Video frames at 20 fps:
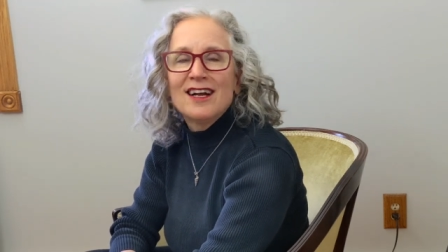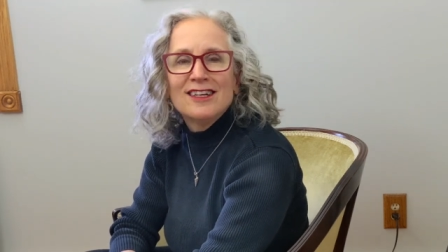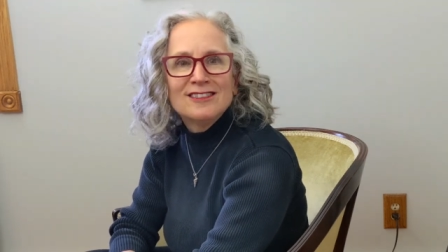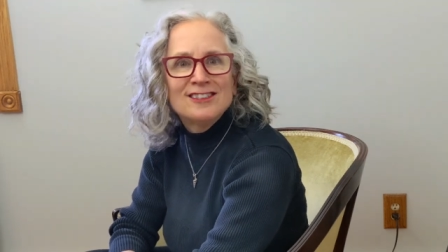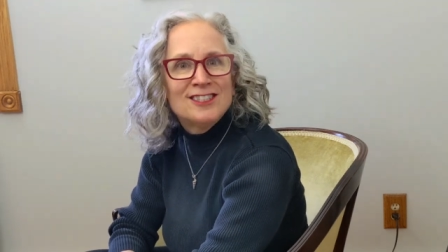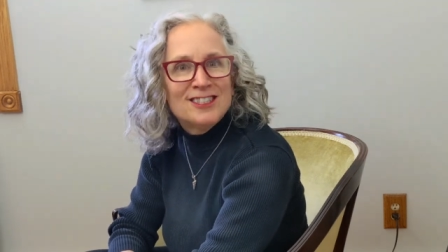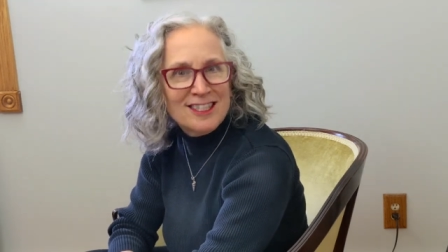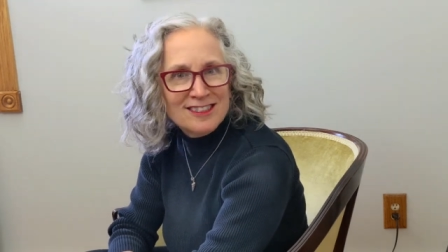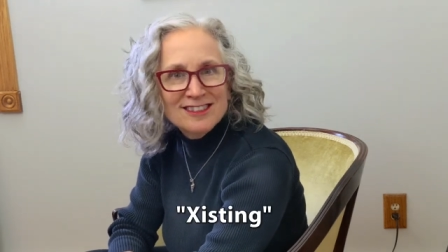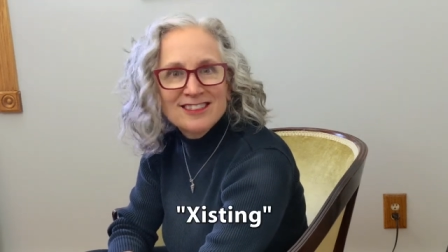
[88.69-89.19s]

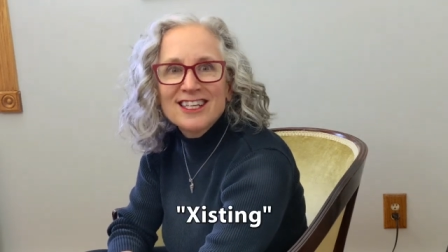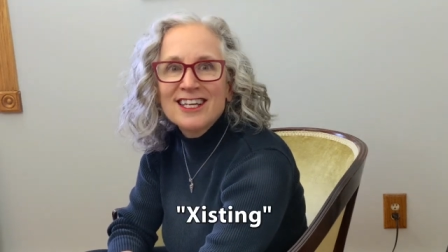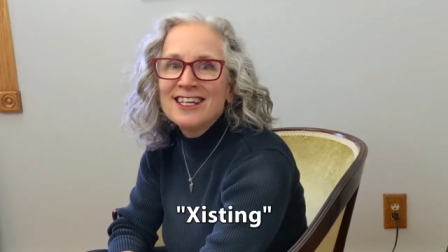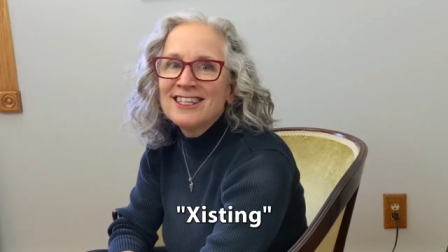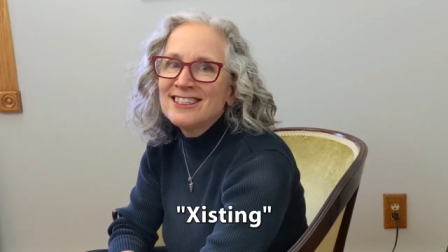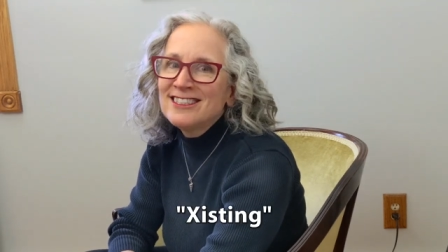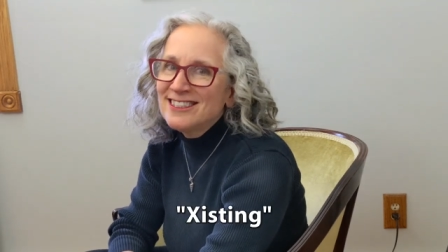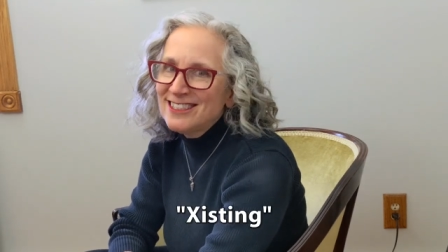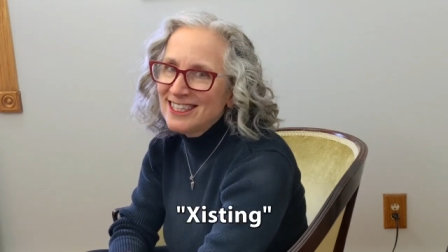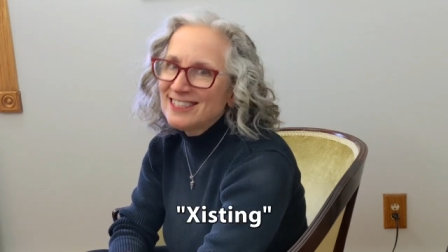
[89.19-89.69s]
Just
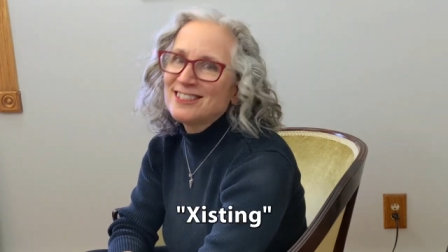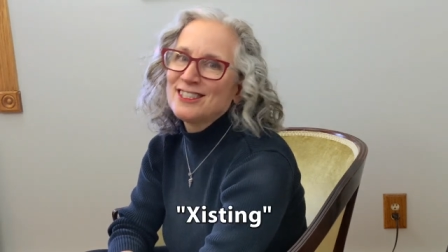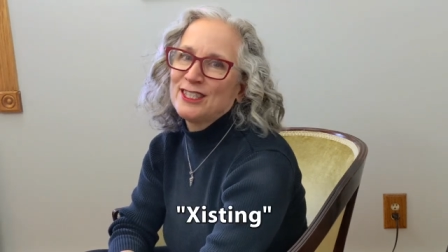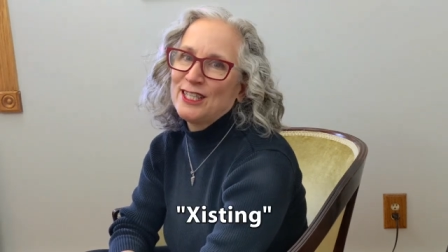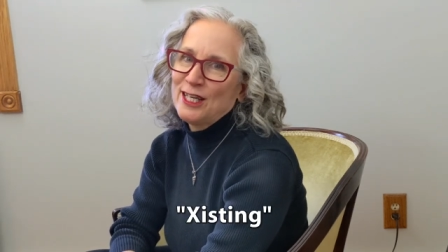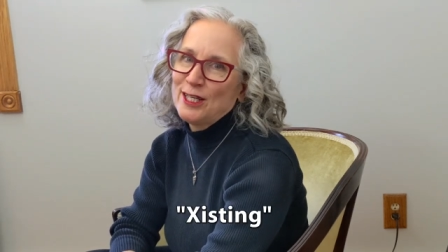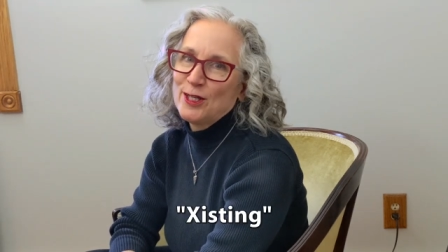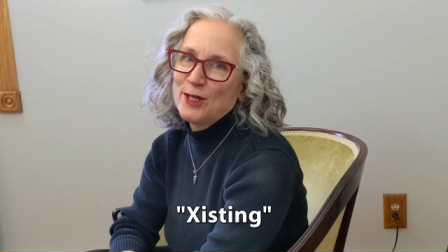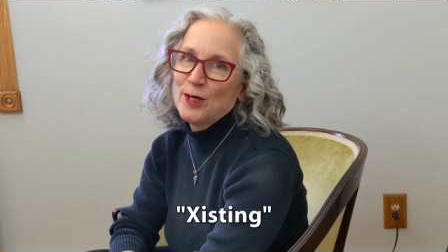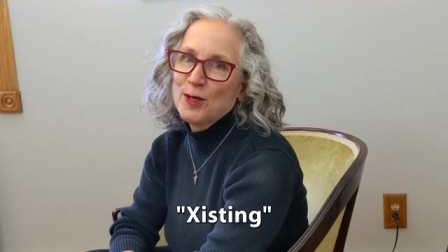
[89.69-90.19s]

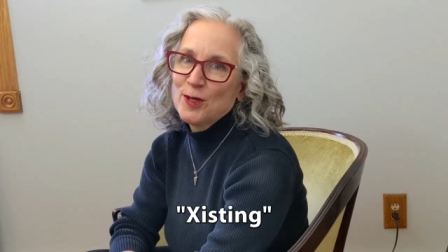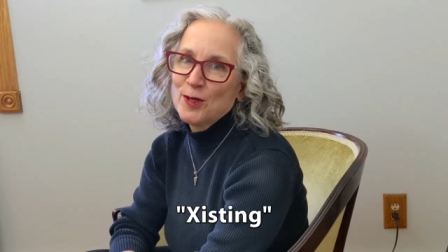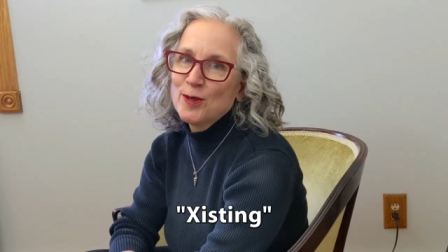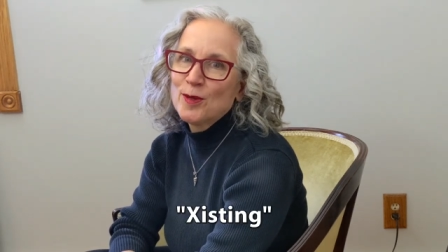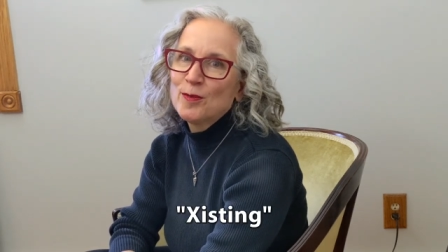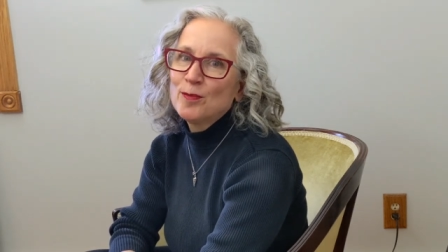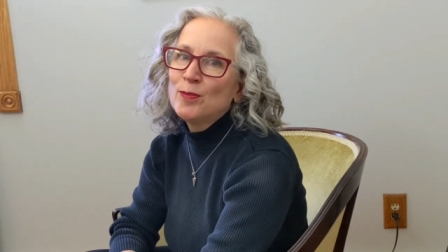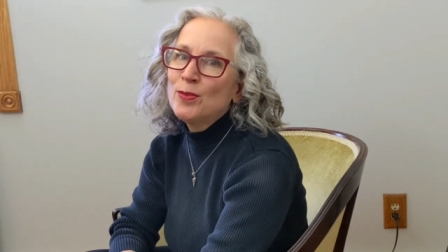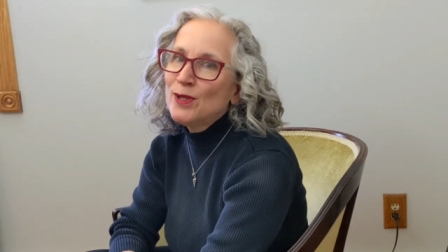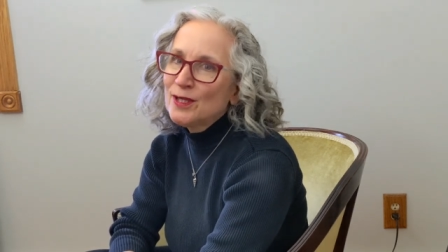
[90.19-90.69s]
existing
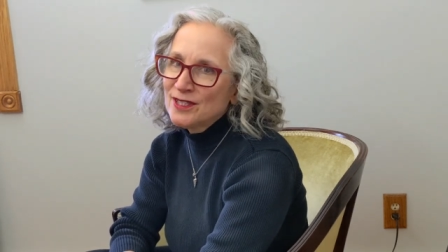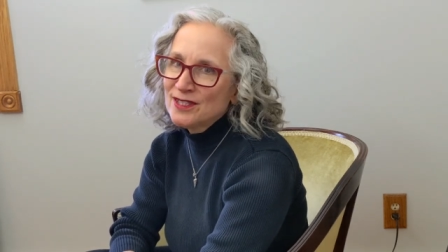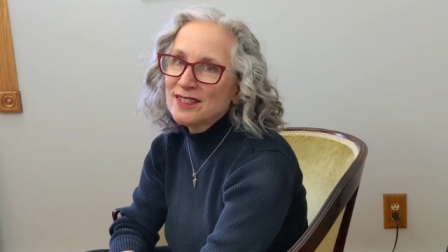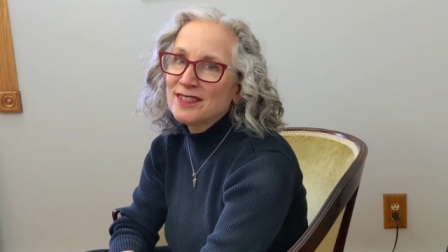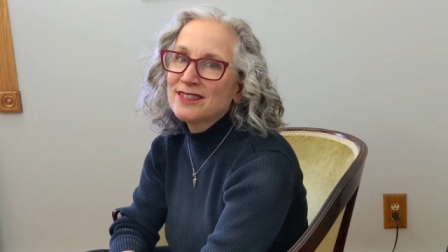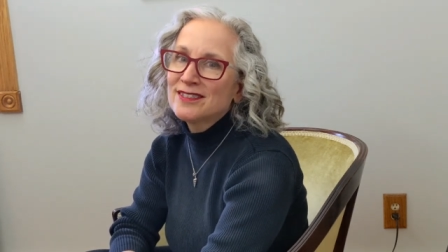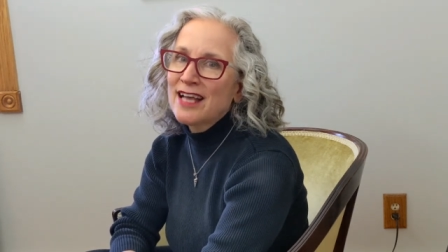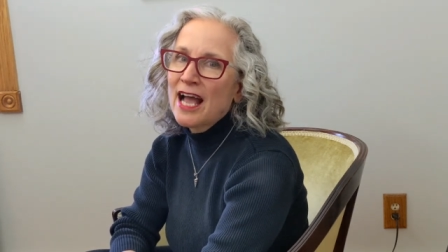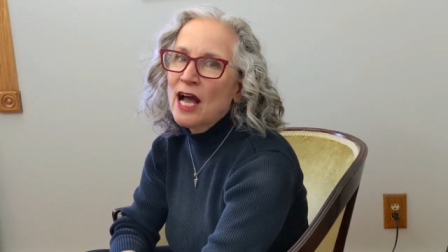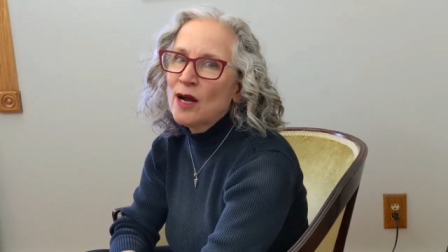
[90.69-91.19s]
puts
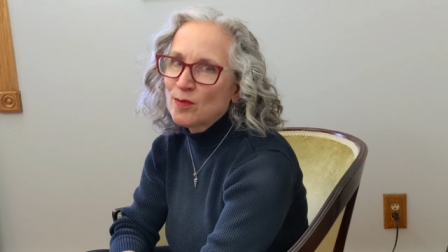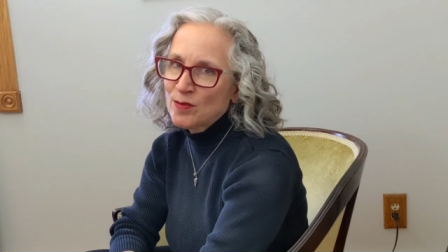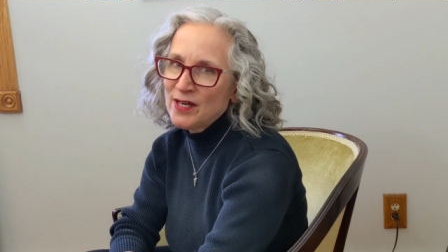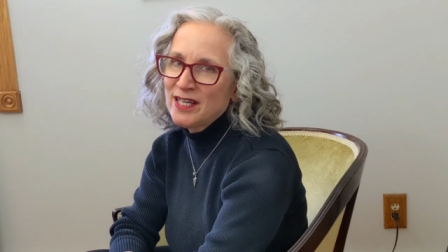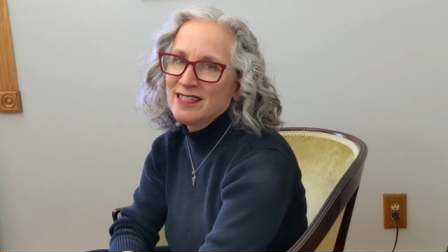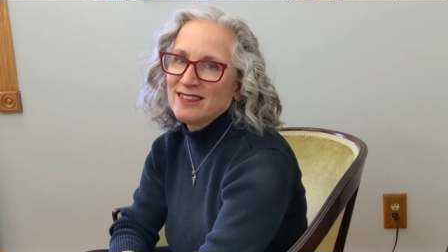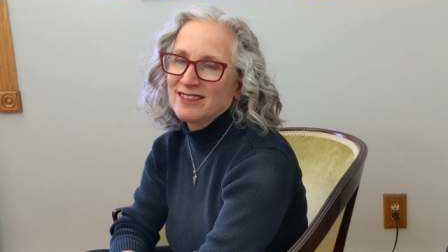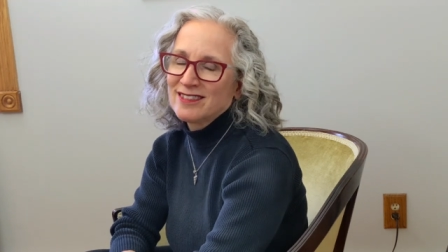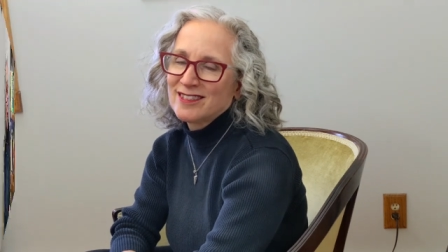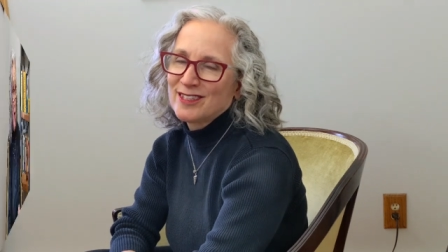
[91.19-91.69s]
us at
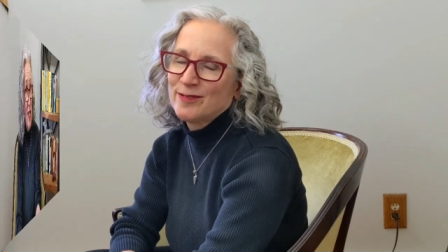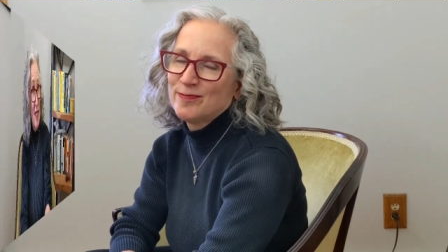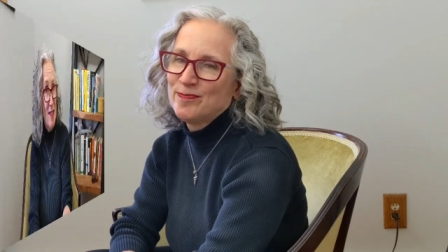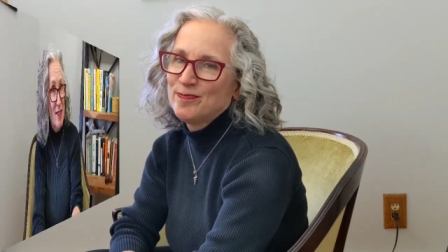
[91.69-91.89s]
risk.